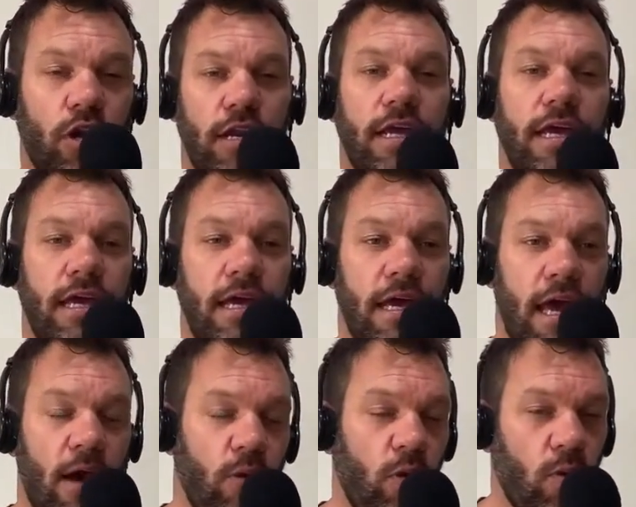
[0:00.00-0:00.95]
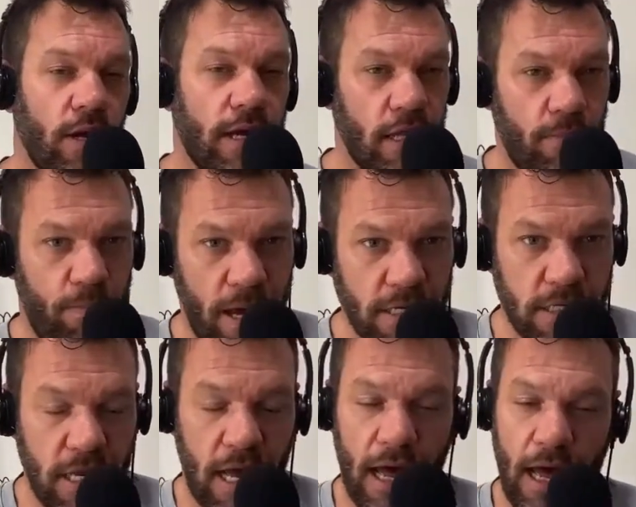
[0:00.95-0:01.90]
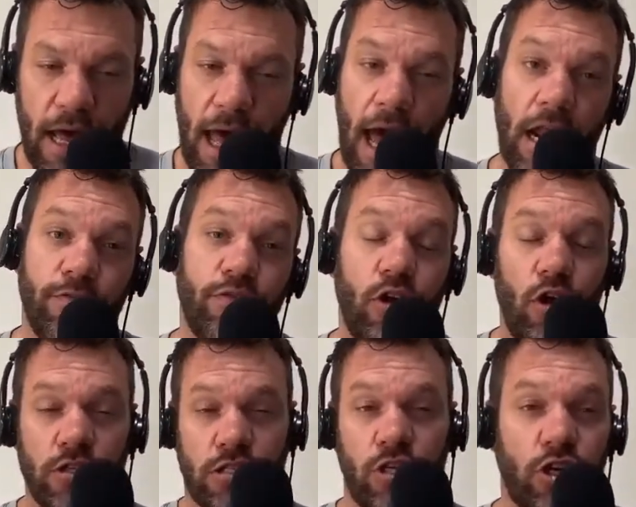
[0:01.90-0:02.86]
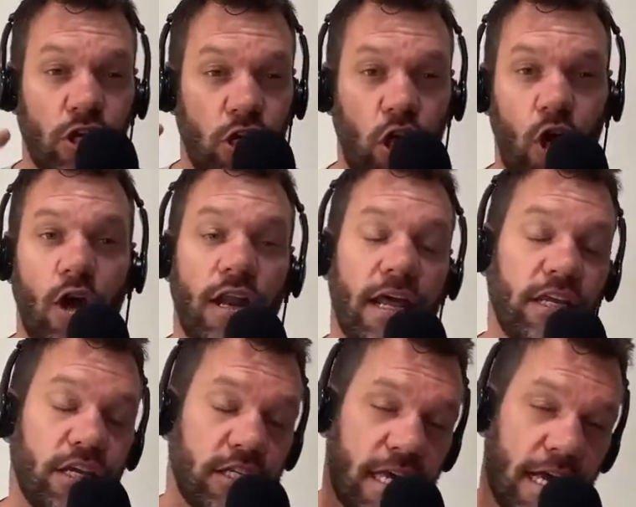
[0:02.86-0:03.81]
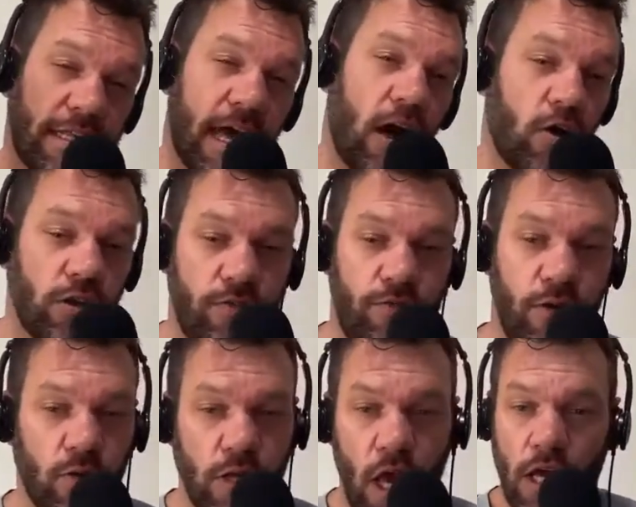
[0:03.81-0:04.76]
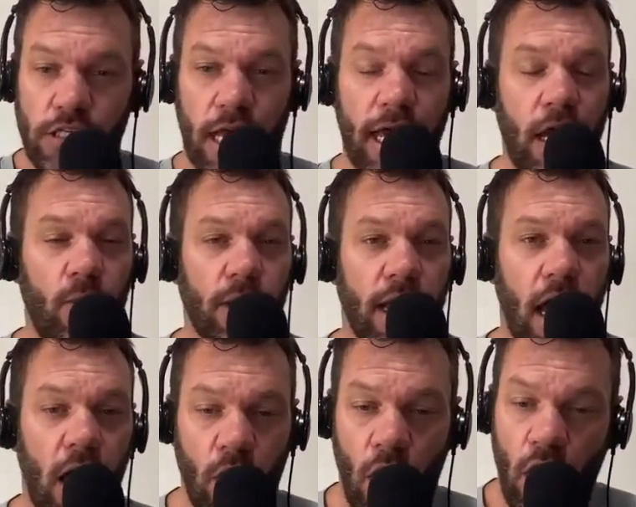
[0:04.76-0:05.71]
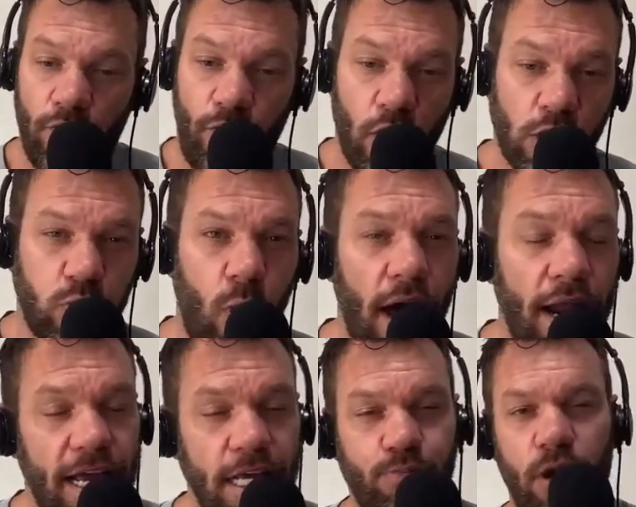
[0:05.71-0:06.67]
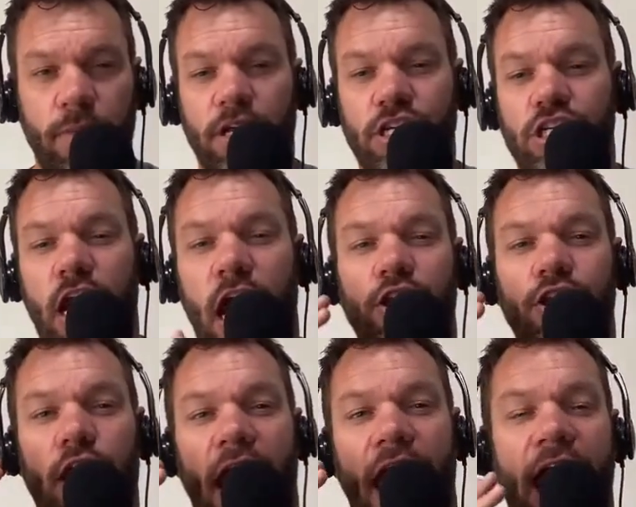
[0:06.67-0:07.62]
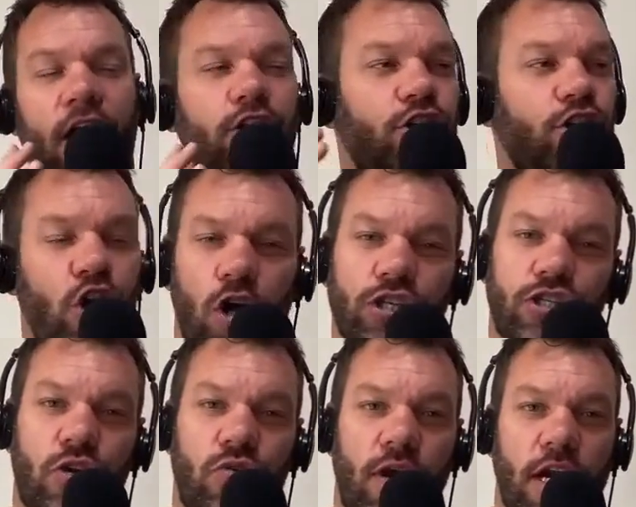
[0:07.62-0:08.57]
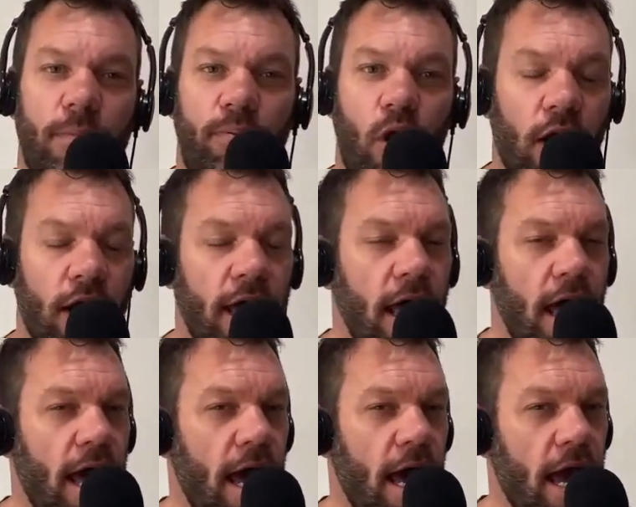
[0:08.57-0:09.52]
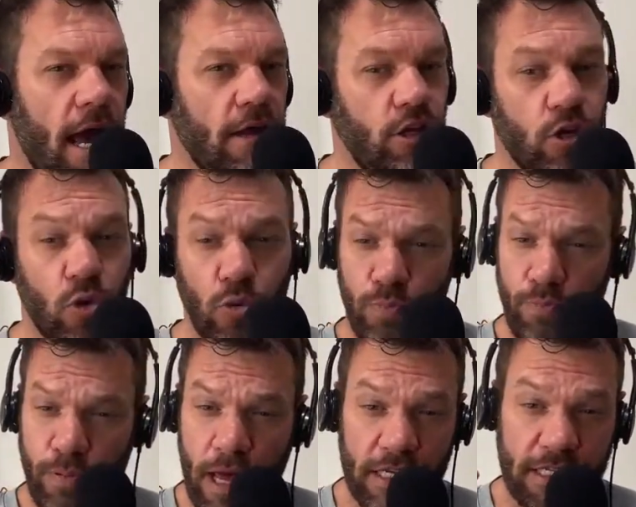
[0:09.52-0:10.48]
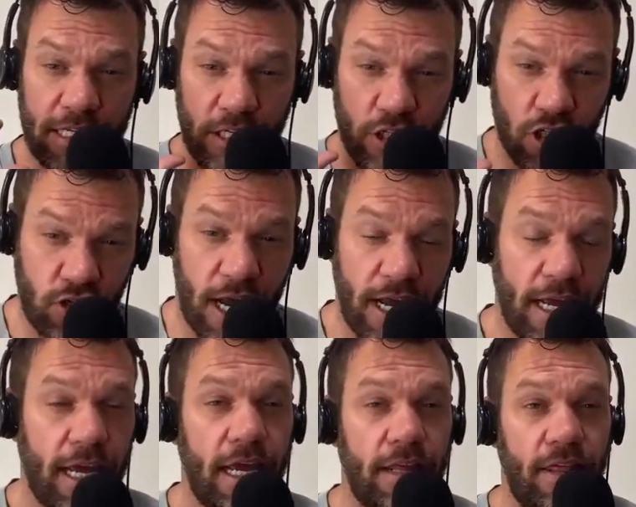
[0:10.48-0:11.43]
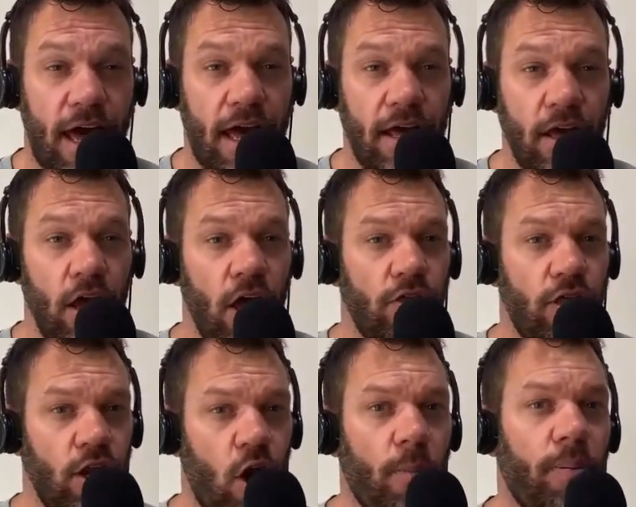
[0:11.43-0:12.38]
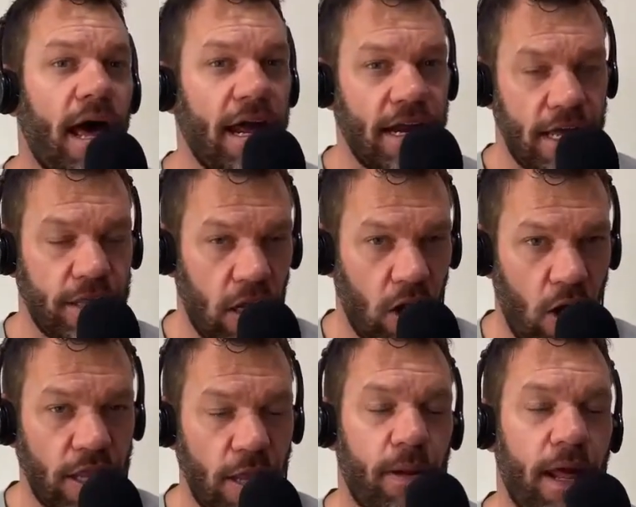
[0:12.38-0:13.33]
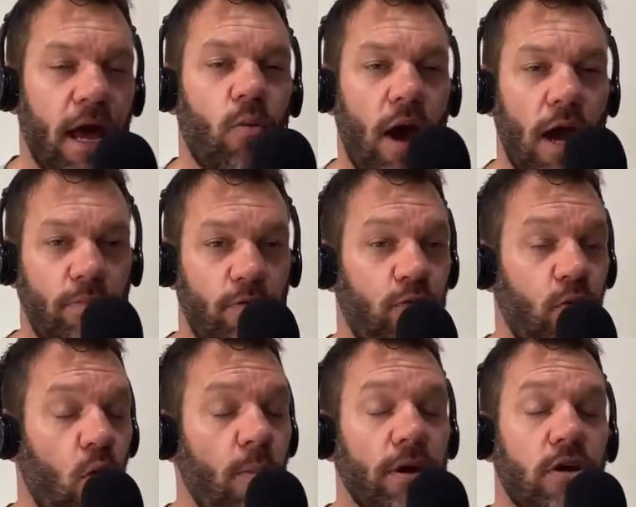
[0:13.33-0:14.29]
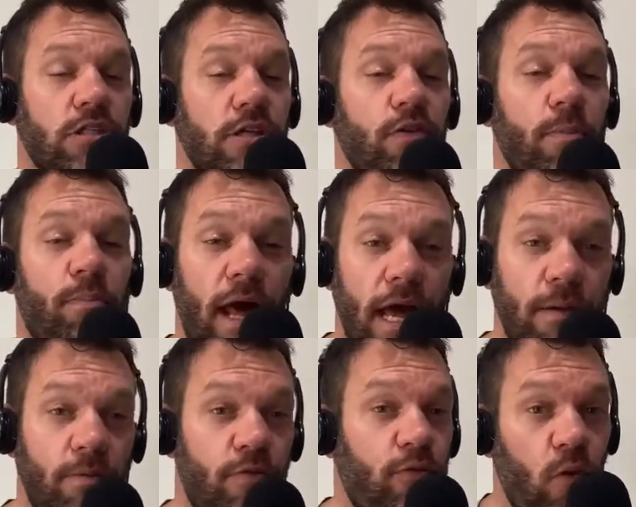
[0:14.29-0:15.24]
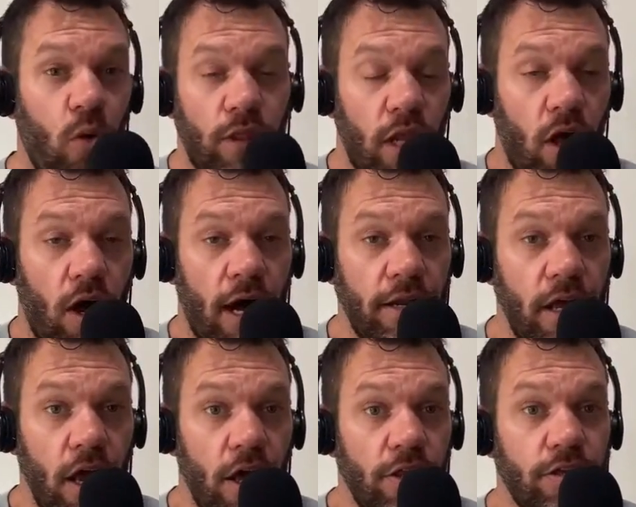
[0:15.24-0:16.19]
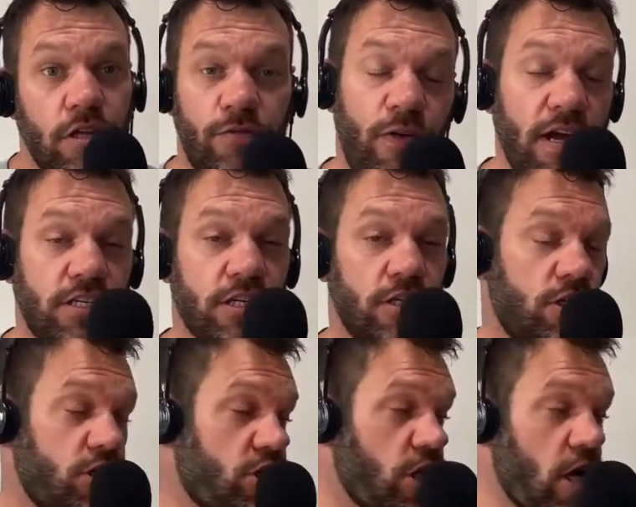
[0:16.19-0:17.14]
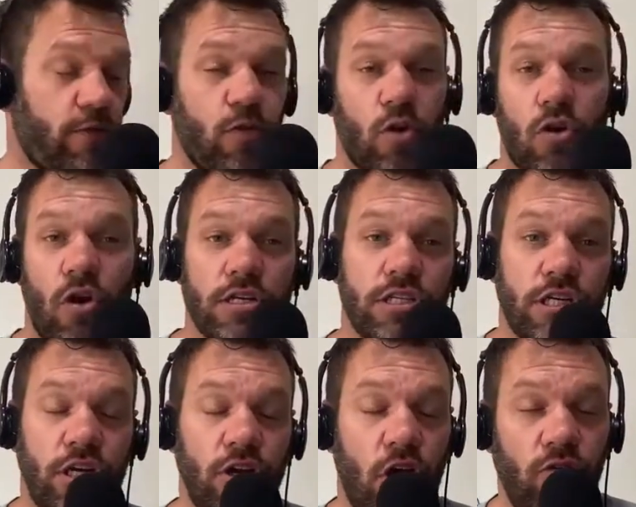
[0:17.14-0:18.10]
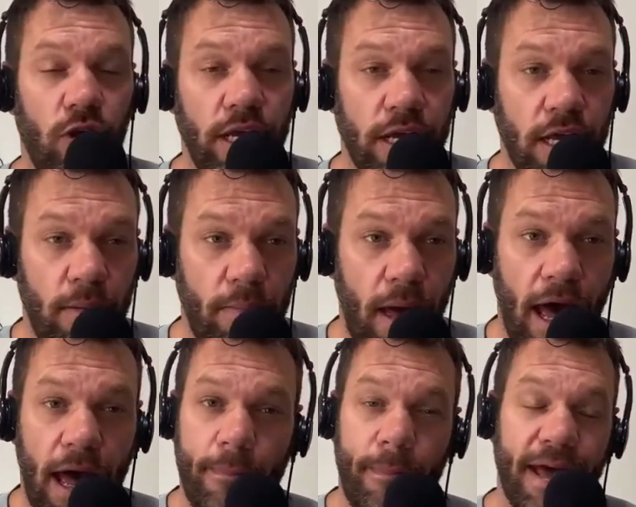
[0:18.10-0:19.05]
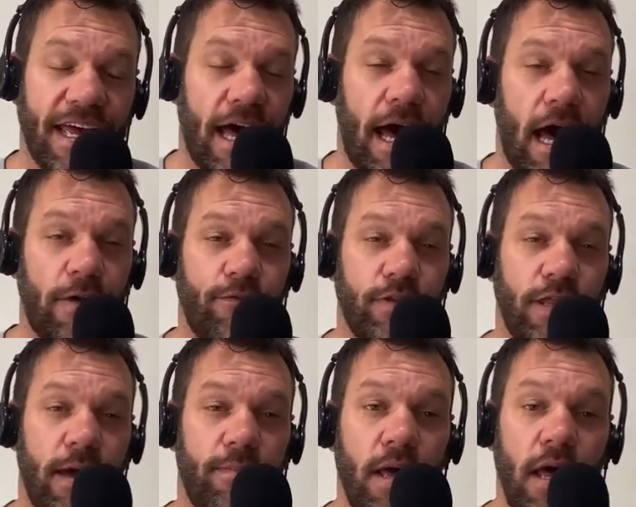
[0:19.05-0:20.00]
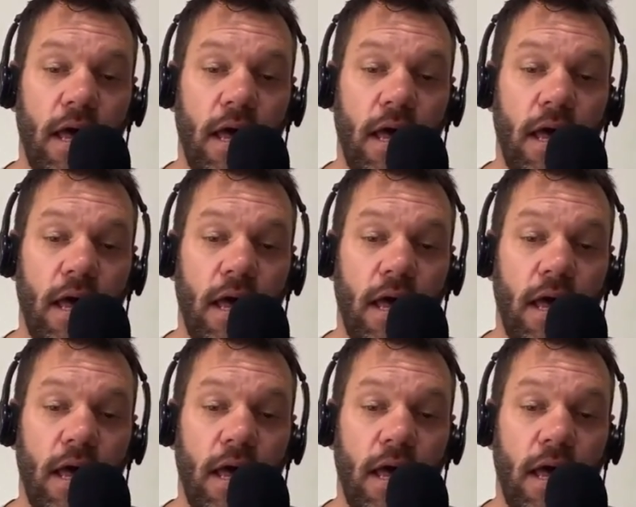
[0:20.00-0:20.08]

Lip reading: here, and we want to get the best out of you so you can learn and you can take that on your field. So here we go. First one is pretty much how not to run a block. And you can be able to see straight here that they're not playing at the line. They're playing way before, because if you play before the line, the defense can just shuffle across and you're not really going to make it hard for them.